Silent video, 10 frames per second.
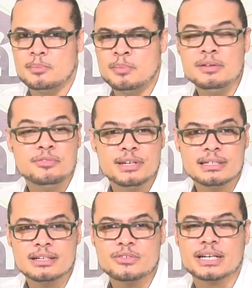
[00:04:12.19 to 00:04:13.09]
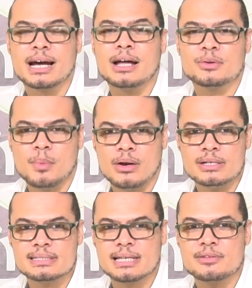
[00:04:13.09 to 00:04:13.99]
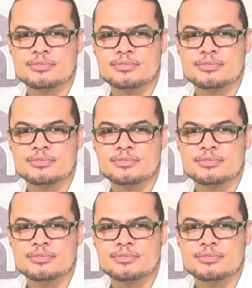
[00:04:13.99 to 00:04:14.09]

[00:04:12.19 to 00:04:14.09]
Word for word: Midfielder Ricardo Morris set